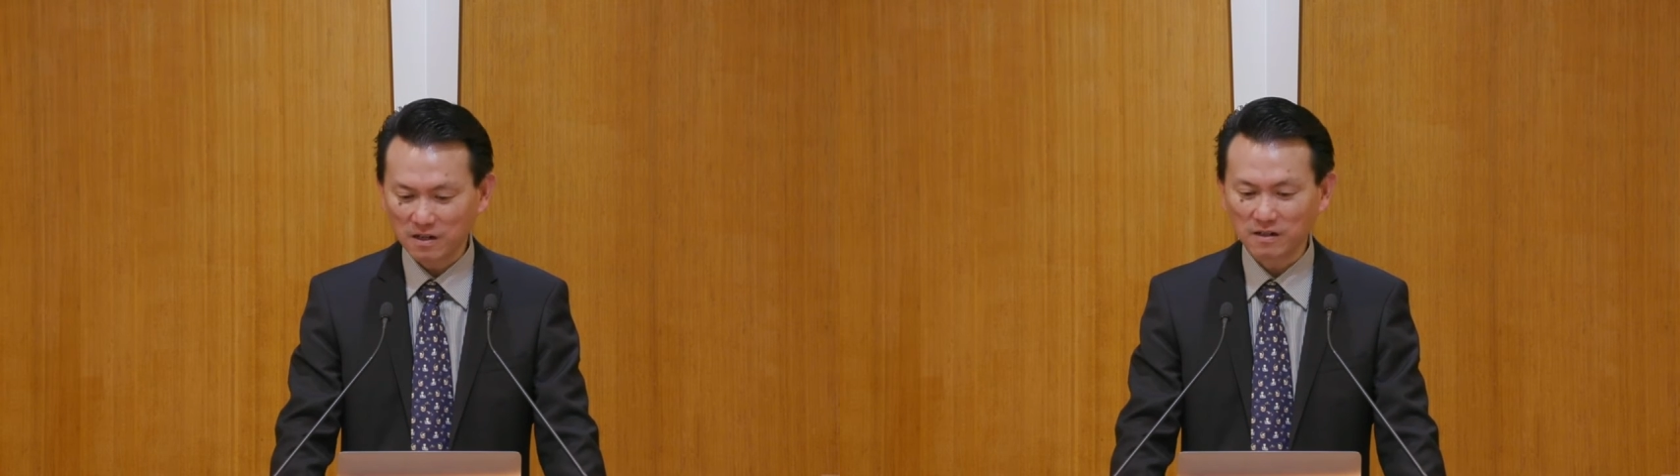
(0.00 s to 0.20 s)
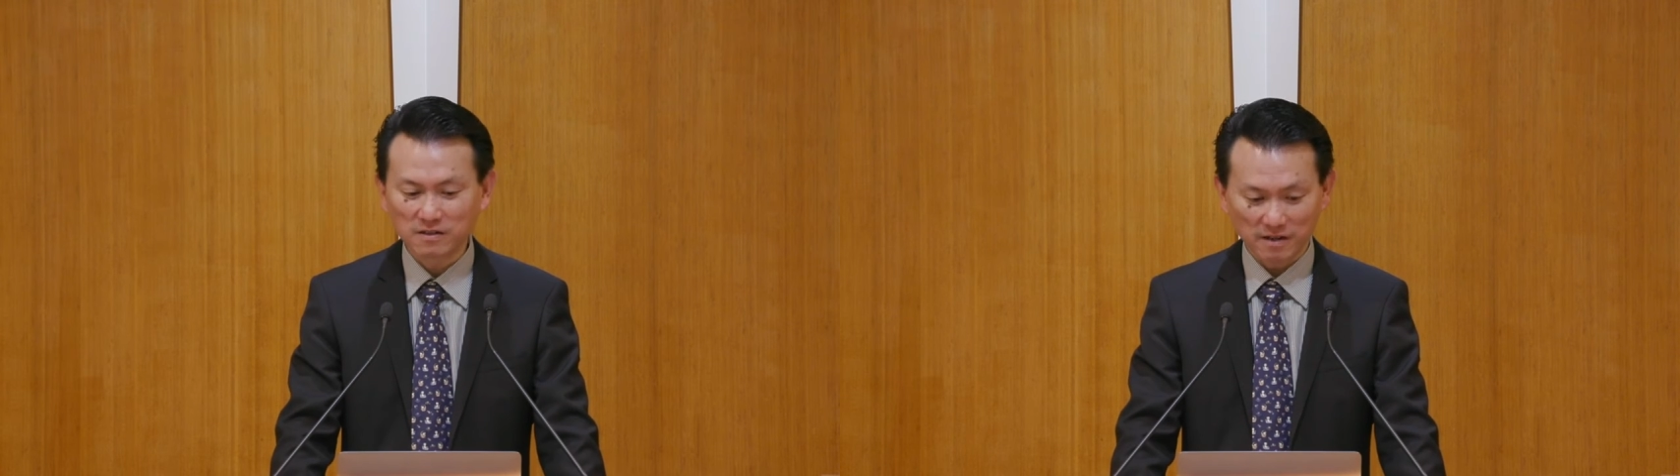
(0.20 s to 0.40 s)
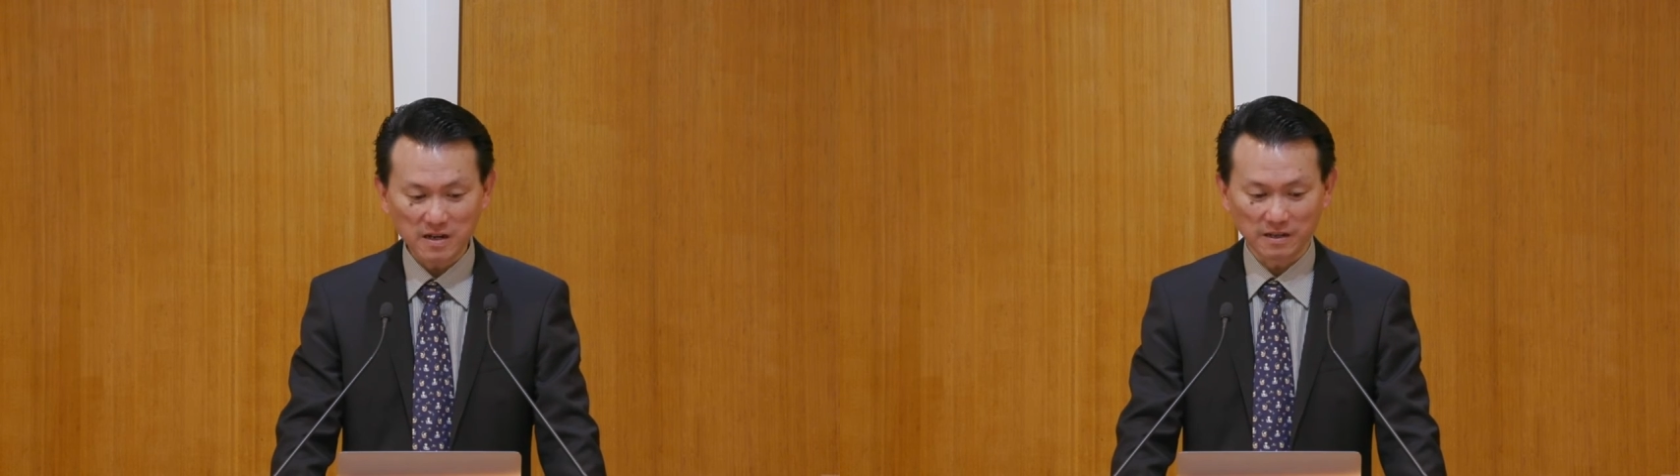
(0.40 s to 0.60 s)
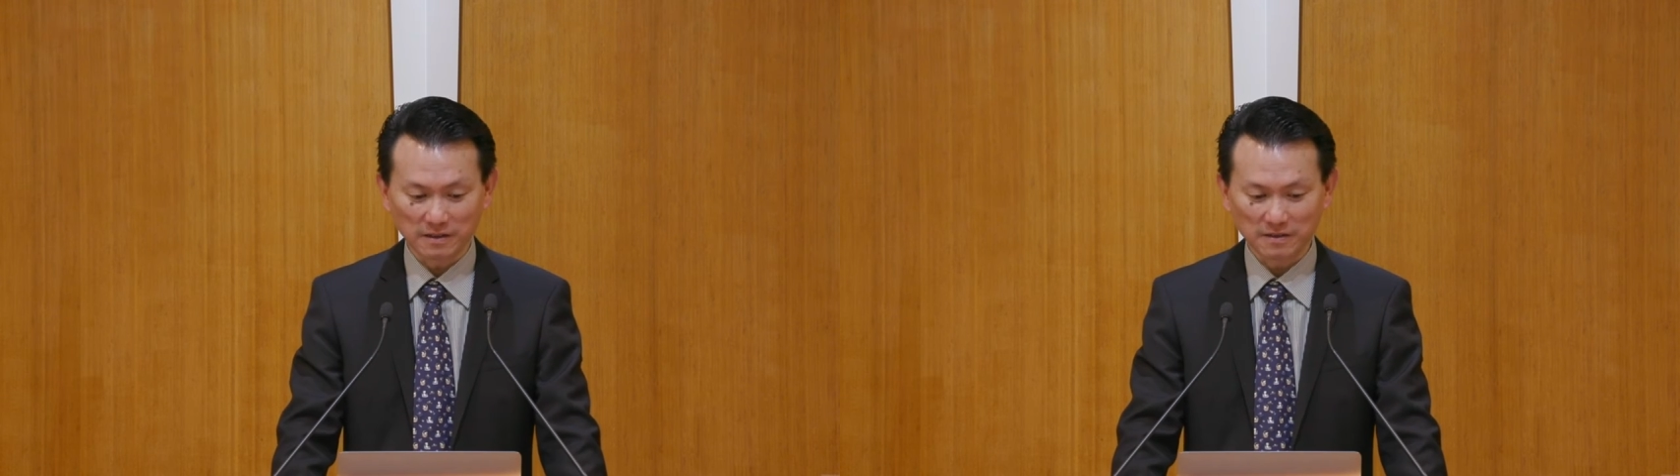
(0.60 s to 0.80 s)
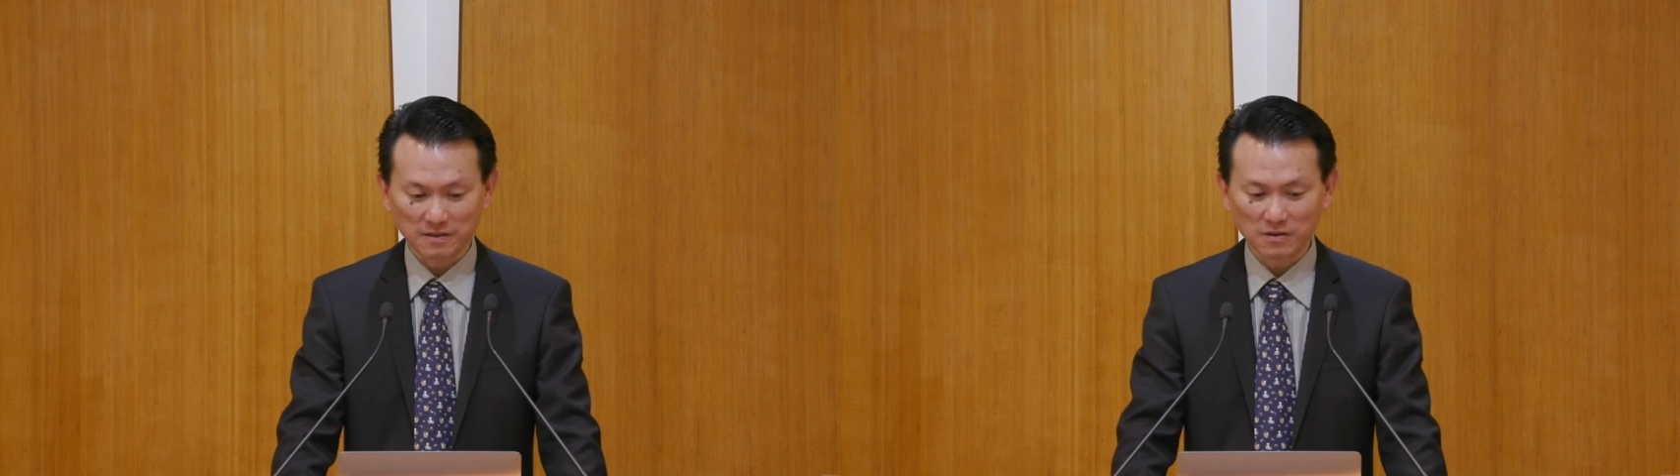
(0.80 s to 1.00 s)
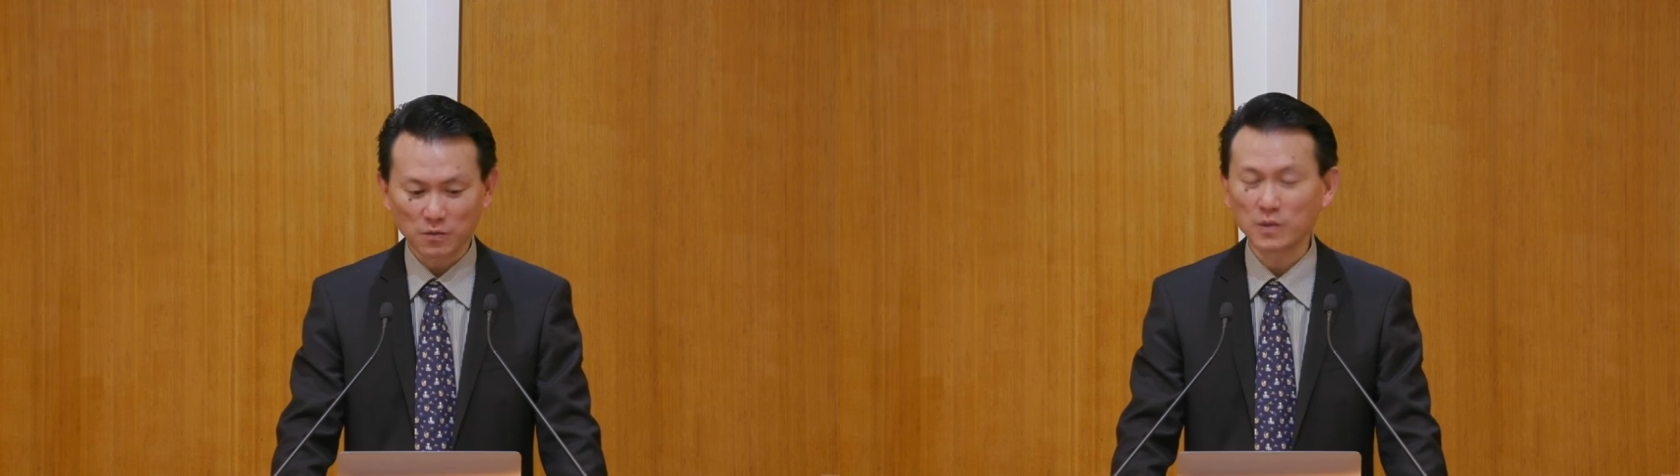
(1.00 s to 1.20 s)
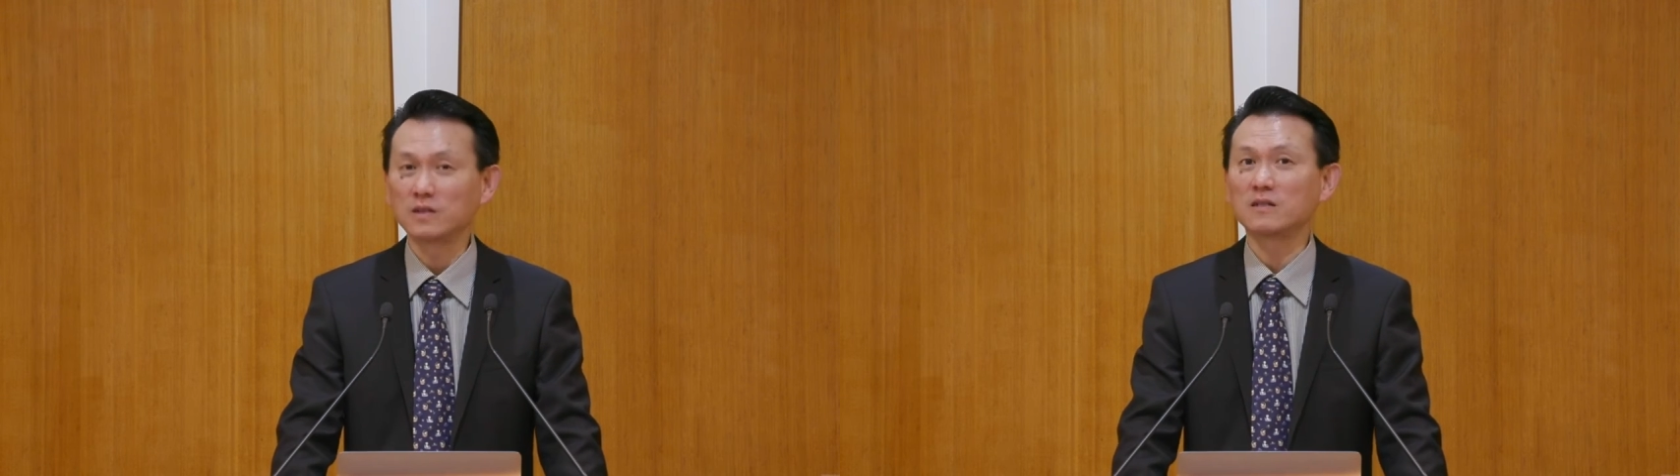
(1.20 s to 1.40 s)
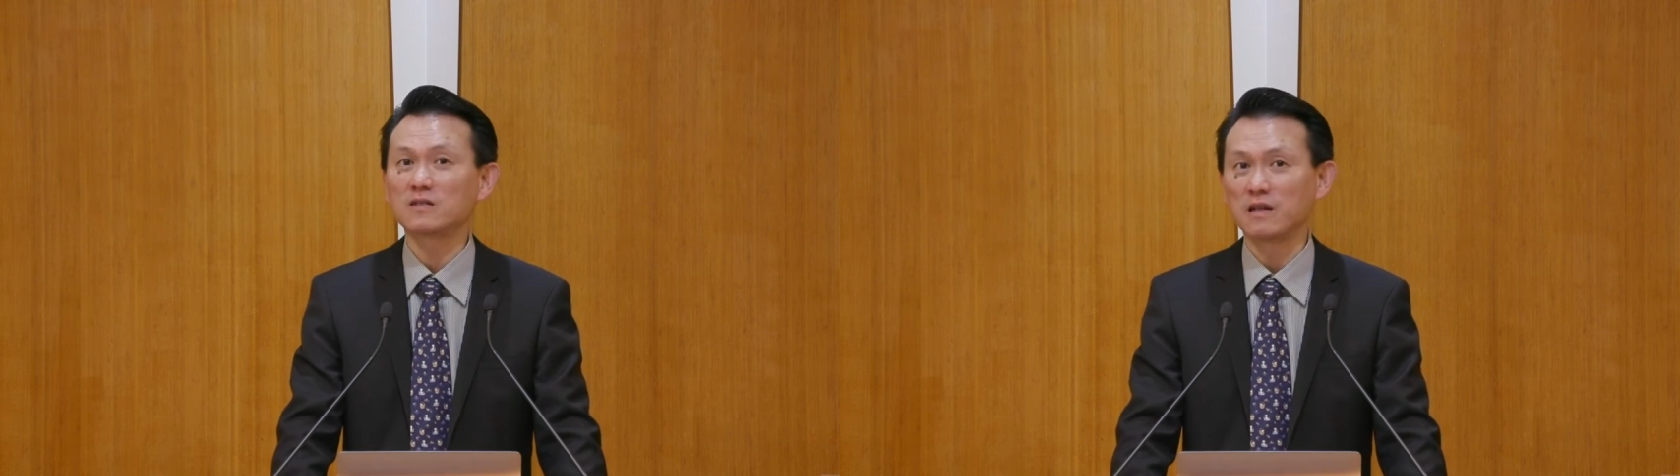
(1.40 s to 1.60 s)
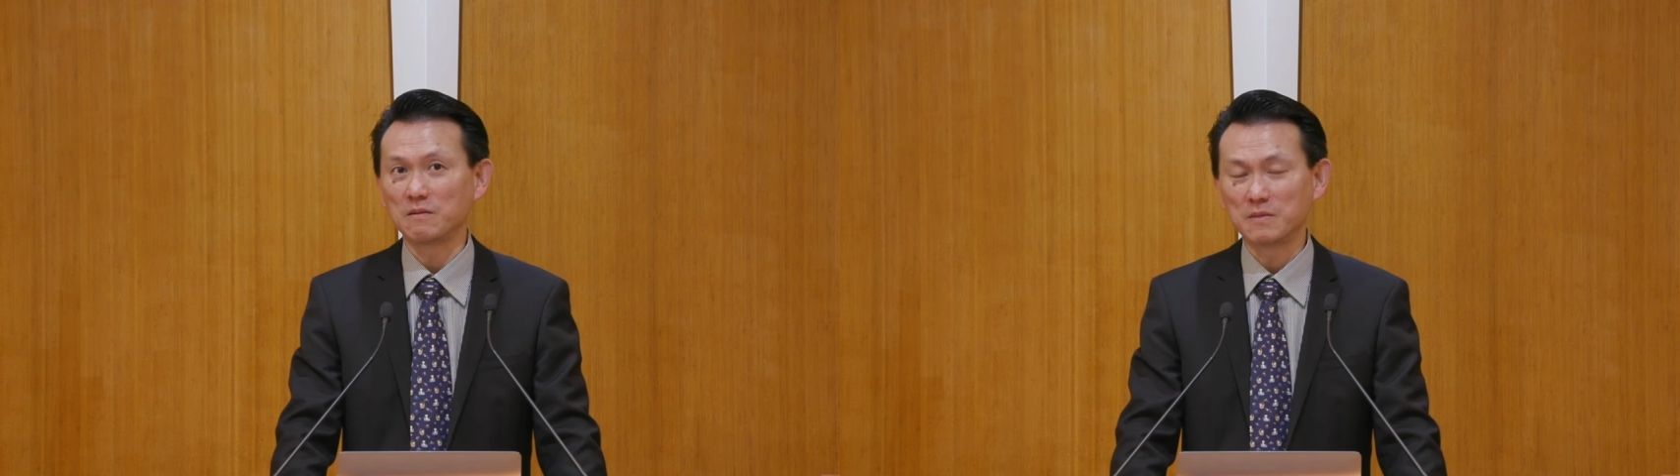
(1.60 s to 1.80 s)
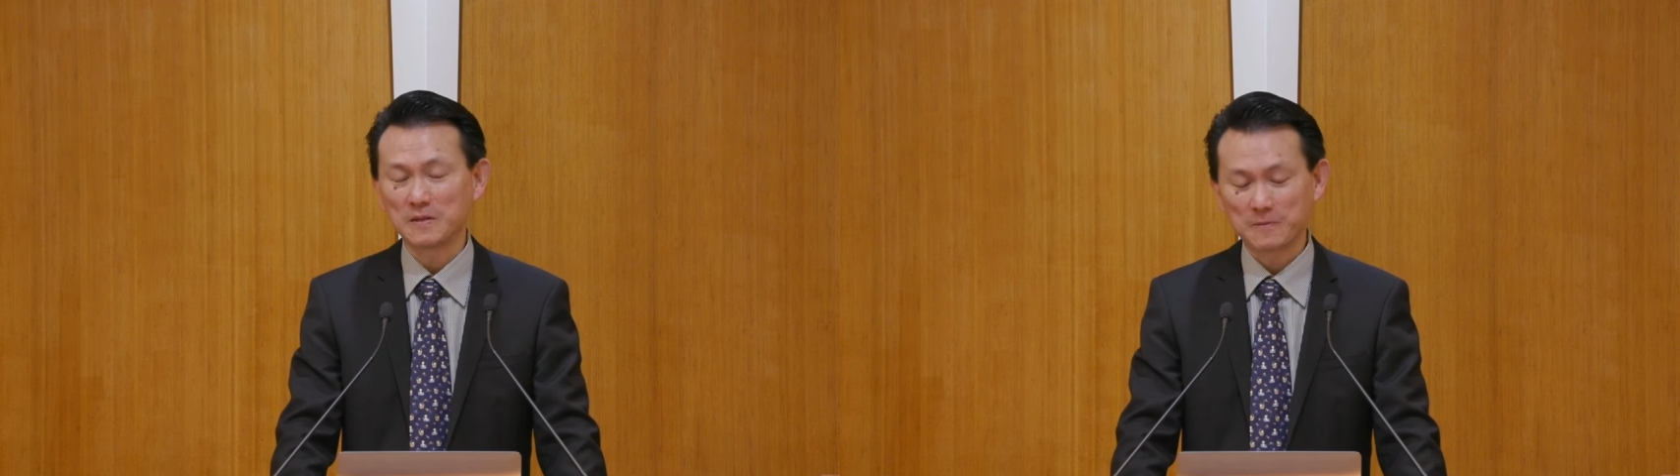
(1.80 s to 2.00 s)
agreeing with this
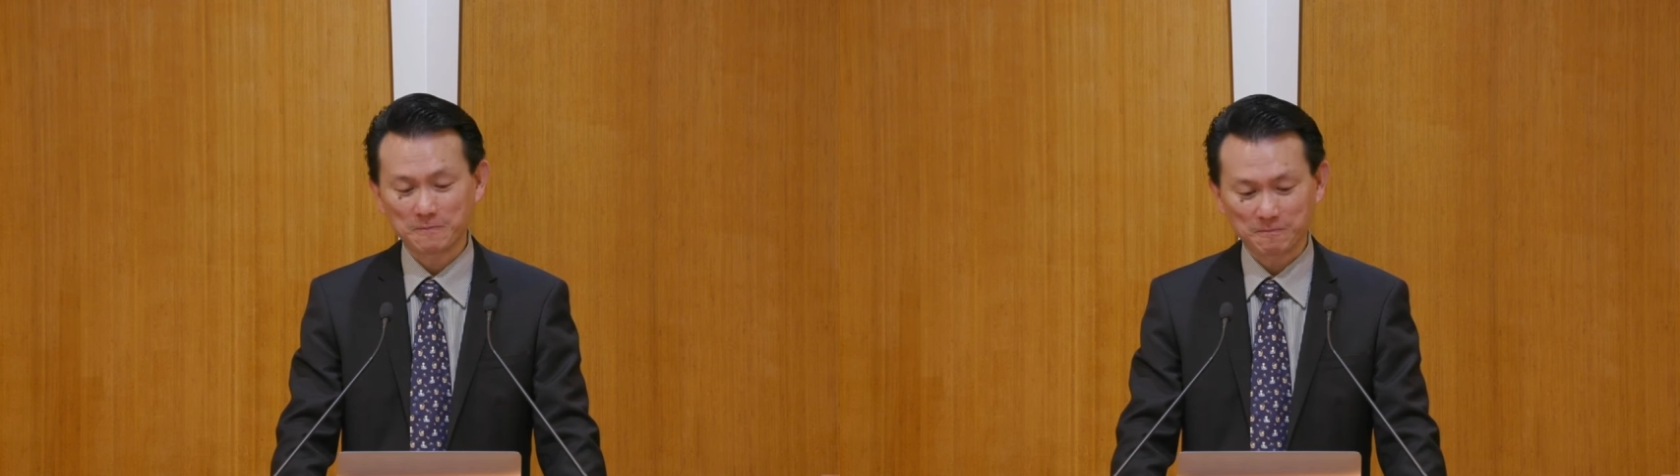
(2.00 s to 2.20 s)
statement.